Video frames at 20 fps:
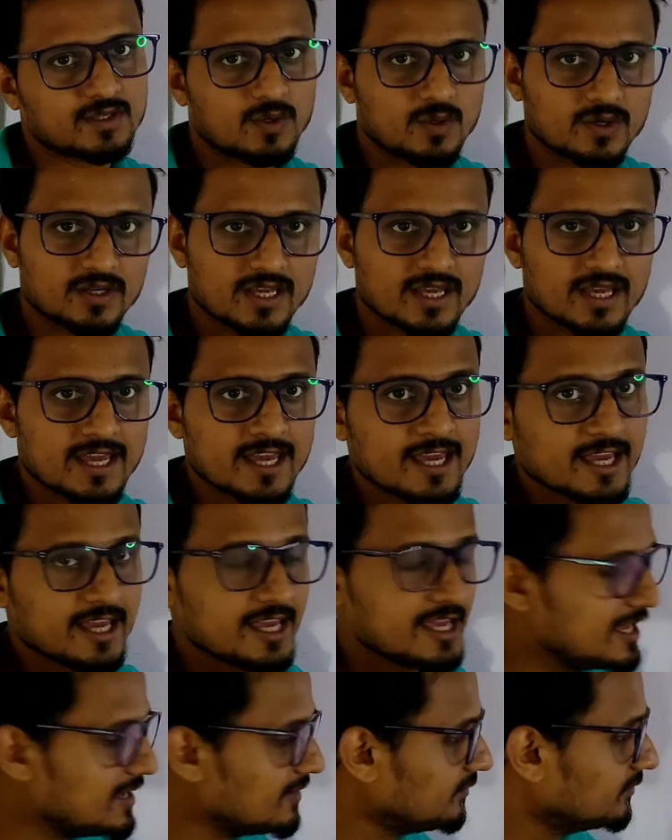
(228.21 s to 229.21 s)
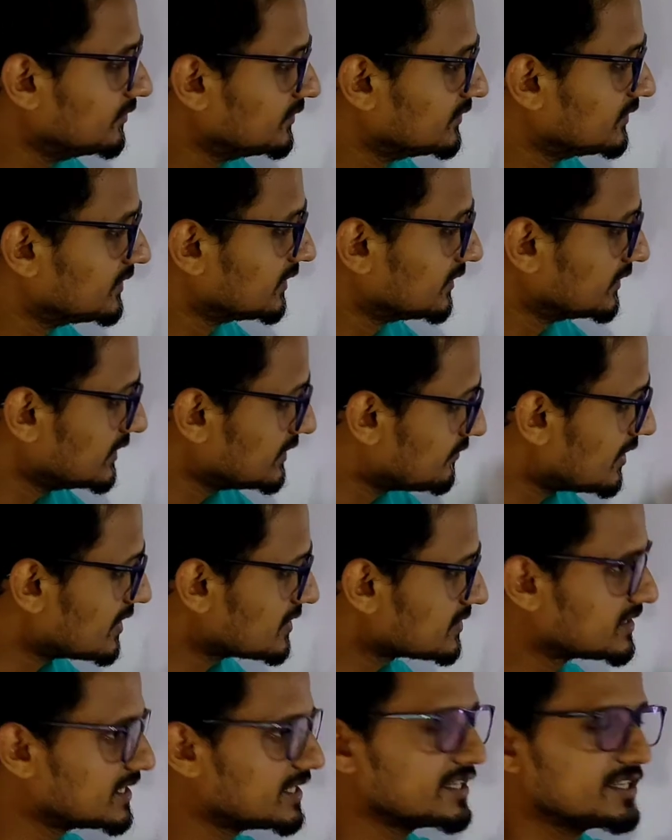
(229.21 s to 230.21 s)
Okay, if the
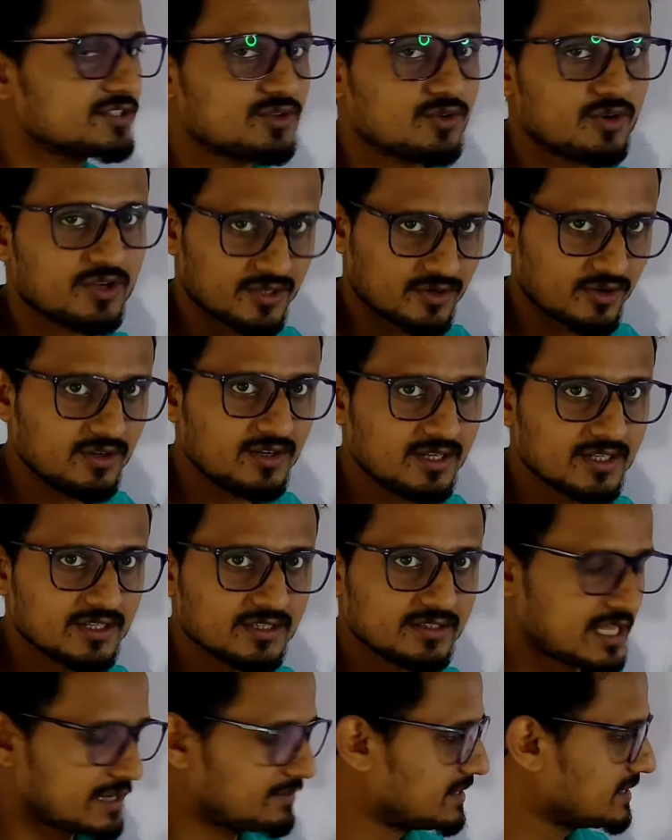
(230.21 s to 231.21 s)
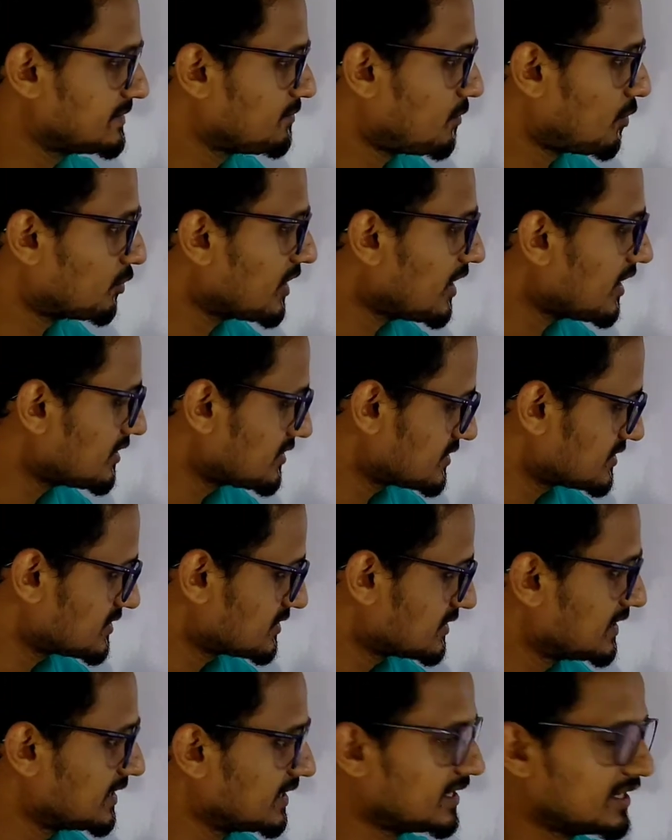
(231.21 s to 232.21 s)
reverse thing is going on, that means
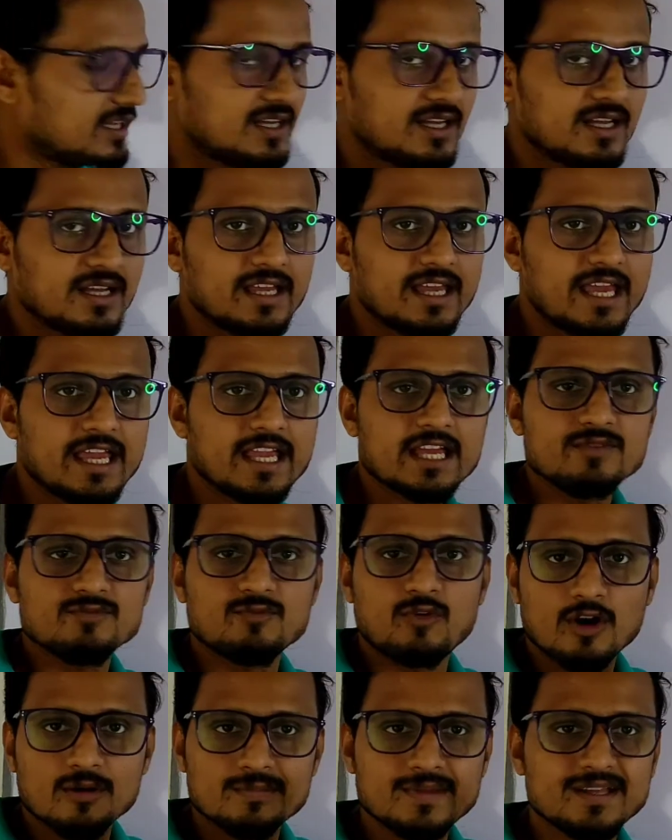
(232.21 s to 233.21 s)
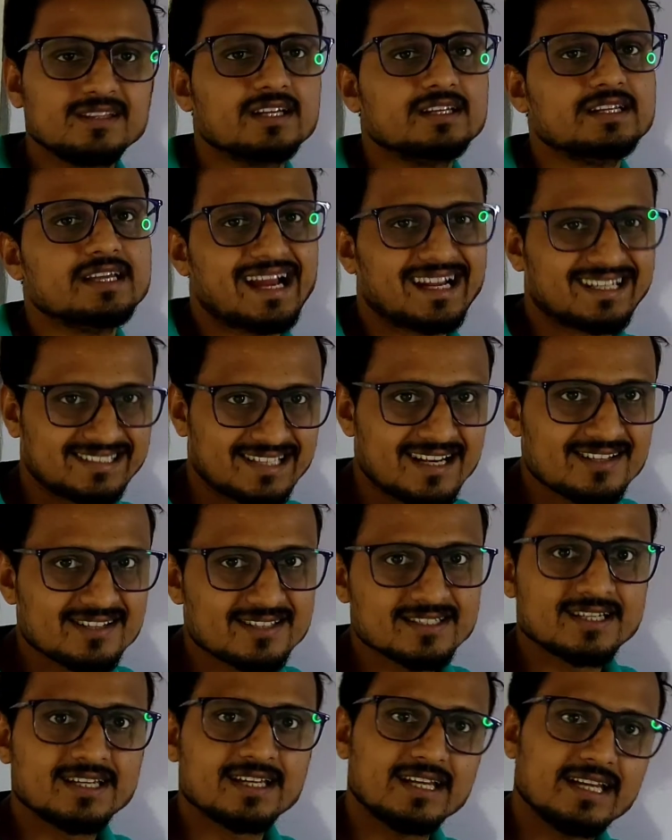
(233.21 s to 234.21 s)
products again forming the
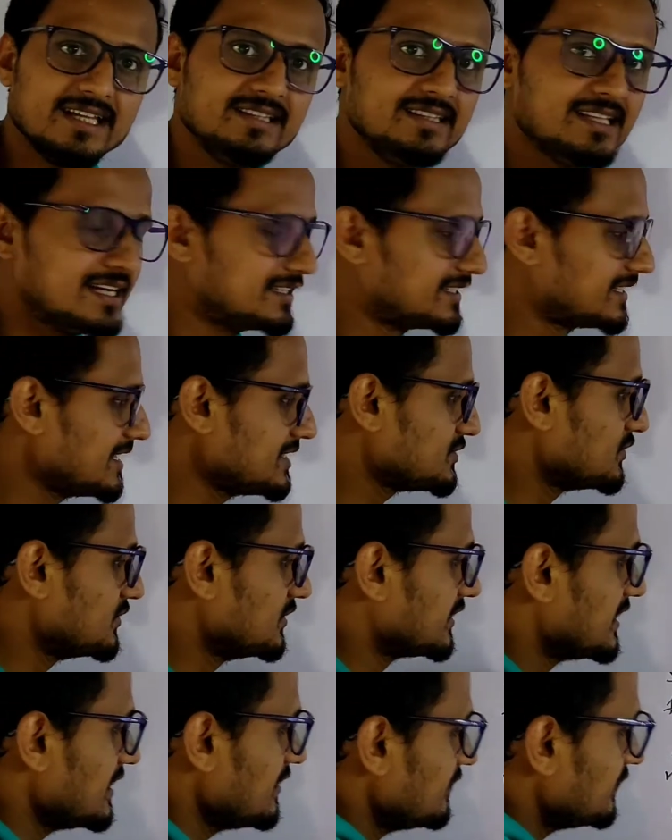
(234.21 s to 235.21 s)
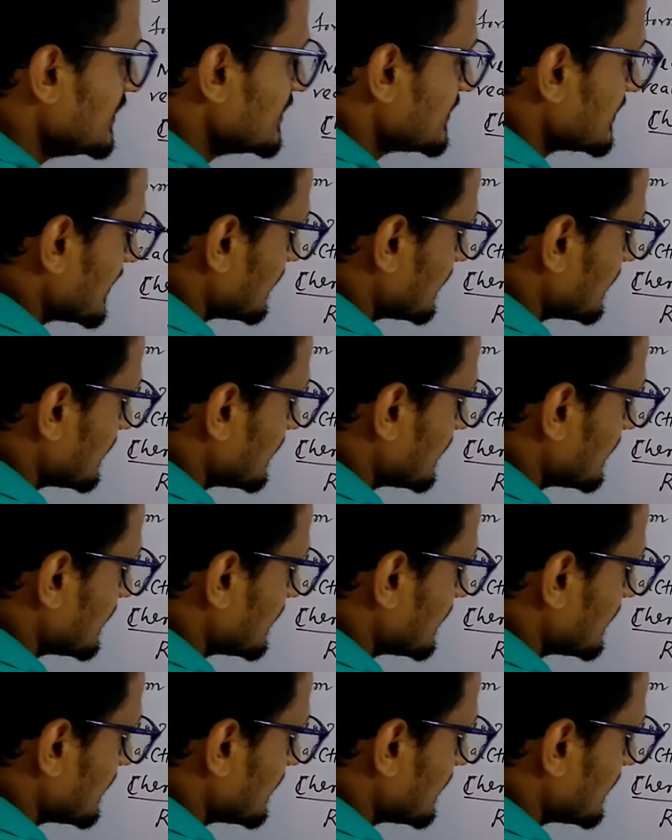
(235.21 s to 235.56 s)
reactants, in that case we will give this